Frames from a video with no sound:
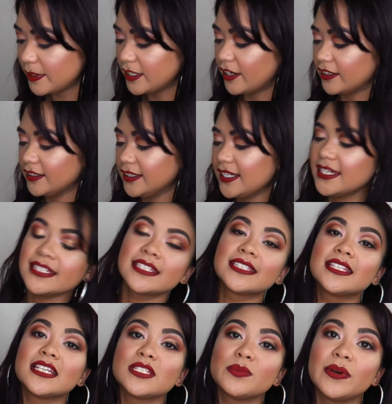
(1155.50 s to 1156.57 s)
but not least,
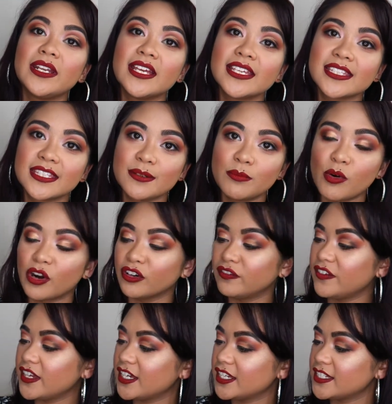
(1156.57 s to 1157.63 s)
this one is the
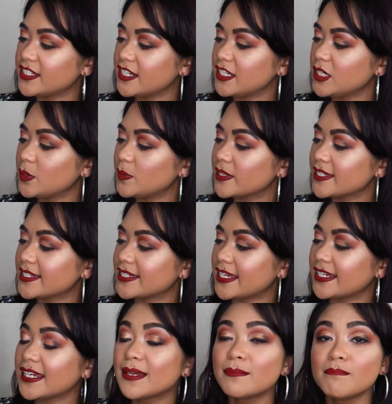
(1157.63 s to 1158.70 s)
Morphe Continuous
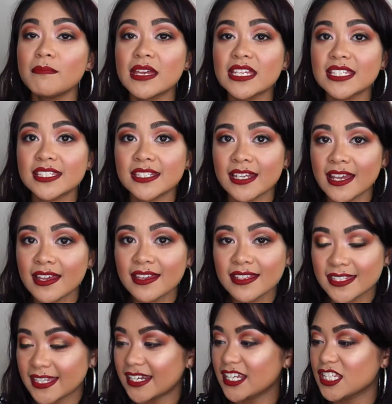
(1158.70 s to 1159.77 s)
Setting Mist
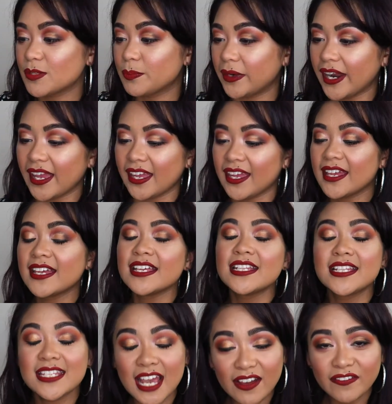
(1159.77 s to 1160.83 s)
Setting Spray.
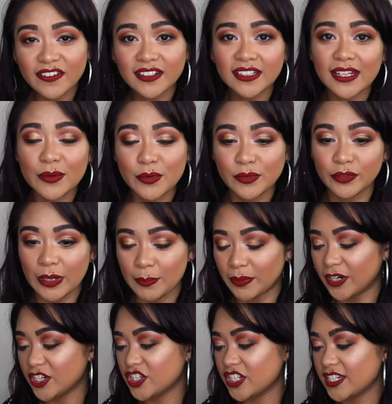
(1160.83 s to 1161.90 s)
definitely would
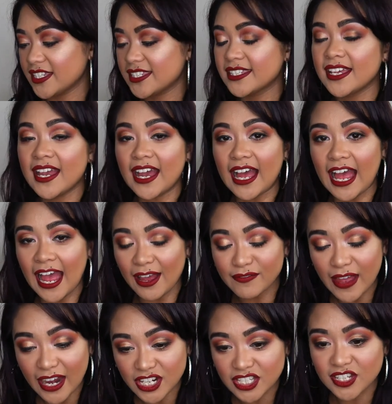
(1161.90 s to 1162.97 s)
repurchase. I have
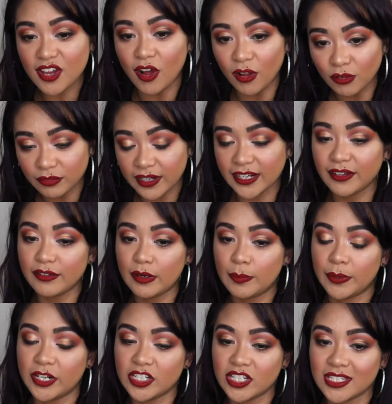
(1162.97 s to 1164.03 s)
actually already
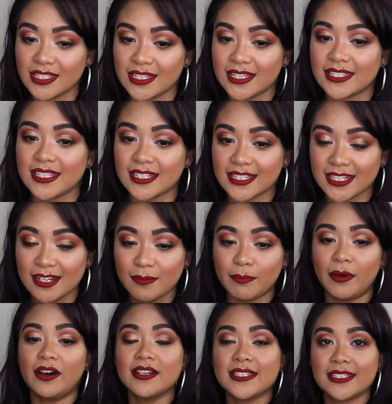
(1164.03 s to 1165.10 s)
repurchased this. It's in a
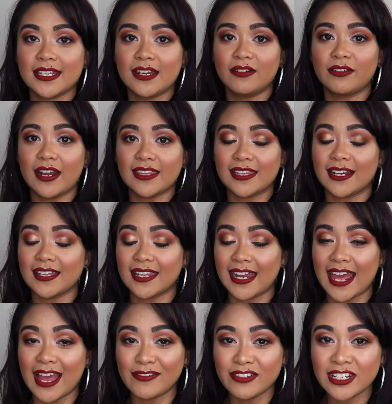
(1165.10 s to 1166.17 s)
box sitting right there
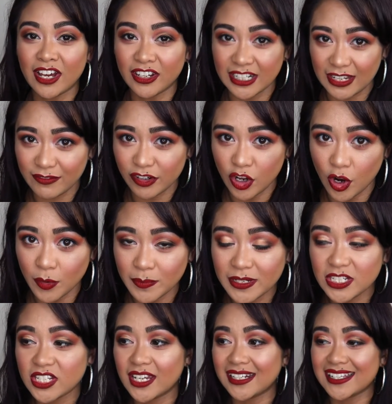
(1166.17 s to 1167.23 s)
that I have not even
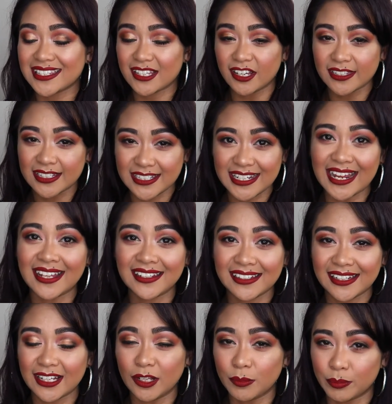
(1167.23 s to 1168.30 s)
opened yet. It's got the
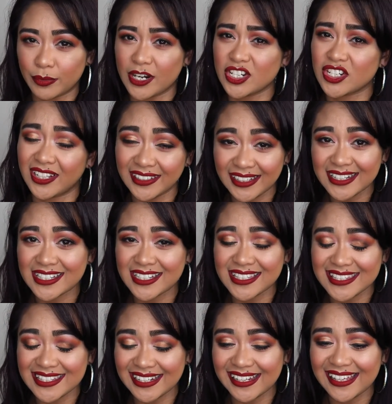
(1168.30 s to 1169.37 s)
Jaclyn Hill brush
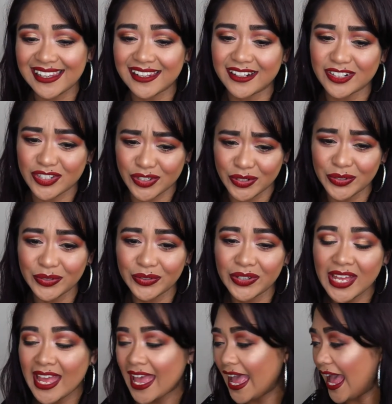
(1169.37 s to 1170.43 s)
collection sitting in there too.
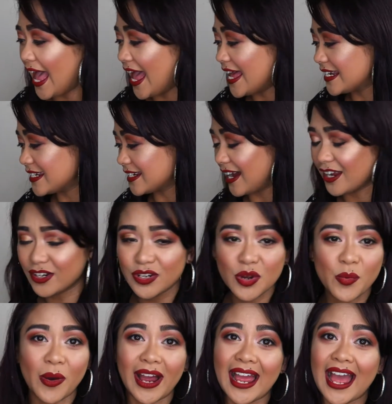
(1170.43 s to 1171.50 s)
And I don't
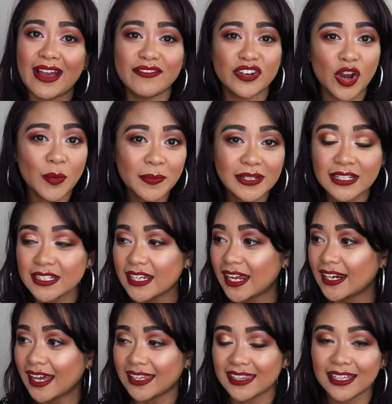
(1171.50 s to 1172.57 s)
know why I haven't opened it
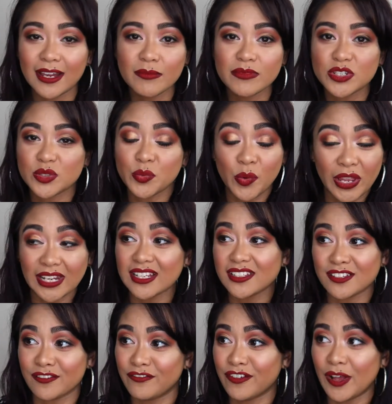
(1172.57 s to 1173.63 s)
yet. I think I'm just waiting
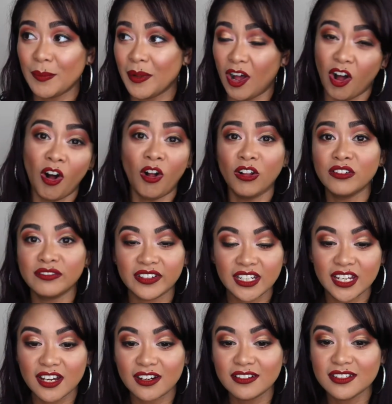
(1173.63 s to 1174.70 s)
to film a haul
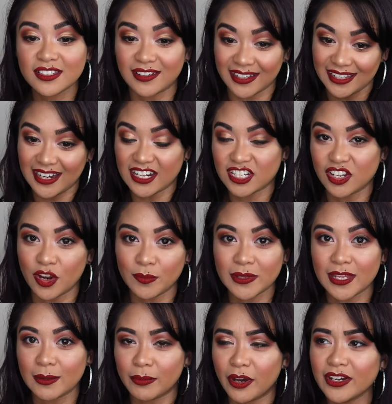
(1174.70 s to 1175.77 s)
video so I can actually
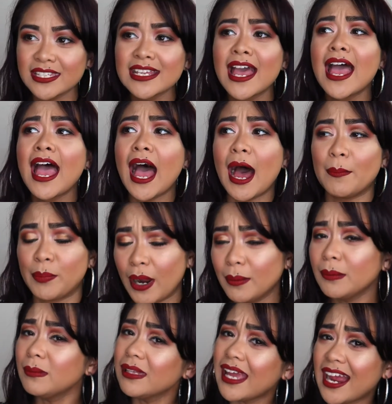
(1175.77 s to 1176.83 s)
open that box. I
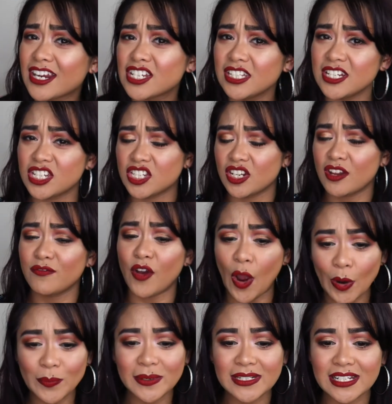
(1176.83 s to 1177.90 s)
probably actually should have
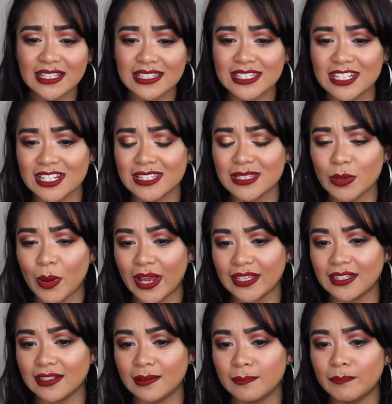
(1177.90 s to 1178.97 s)
opened it just so I
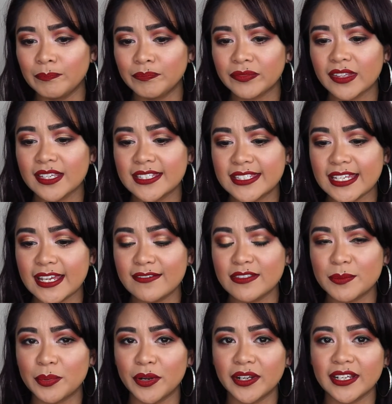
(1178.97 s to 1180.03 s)
can see if
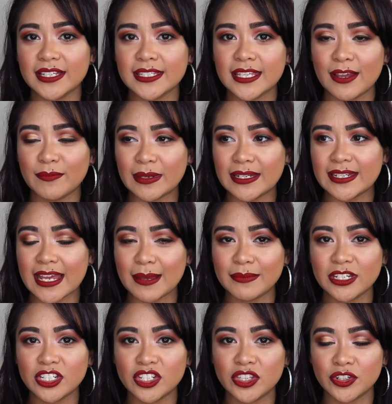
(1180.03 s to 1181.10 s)
the products have been
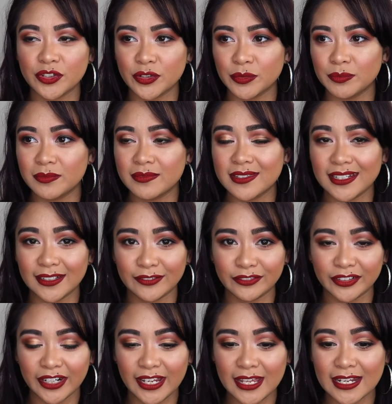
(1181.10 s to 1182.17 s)
damaged through
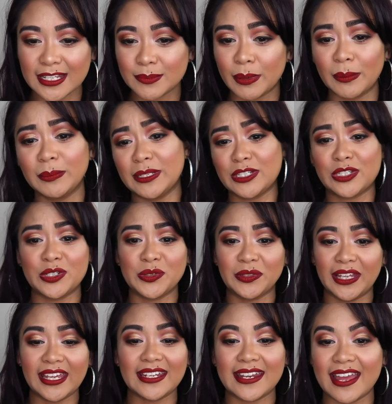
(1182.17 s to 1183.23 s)
delivery, and it's probably too
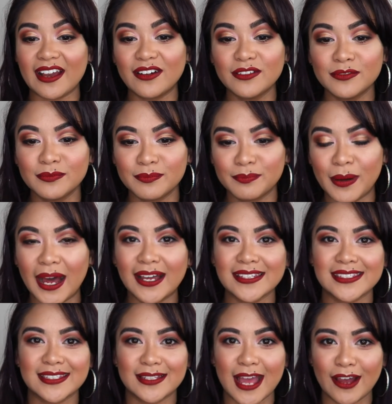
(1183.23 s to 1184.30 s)
late now,
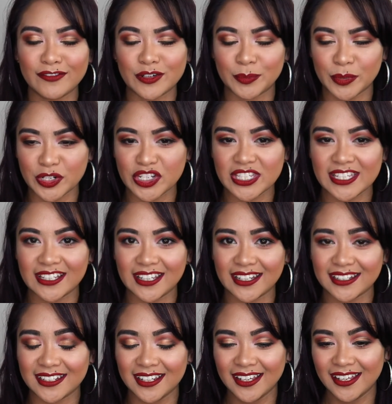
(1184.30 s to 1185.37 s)
past after purchasing
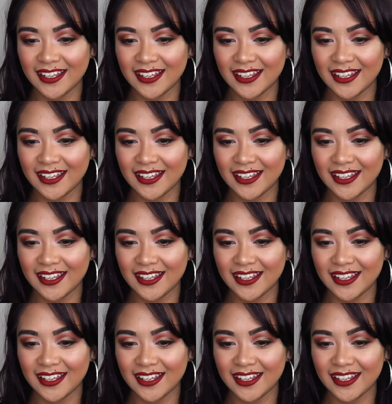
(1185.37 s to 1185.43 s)
it,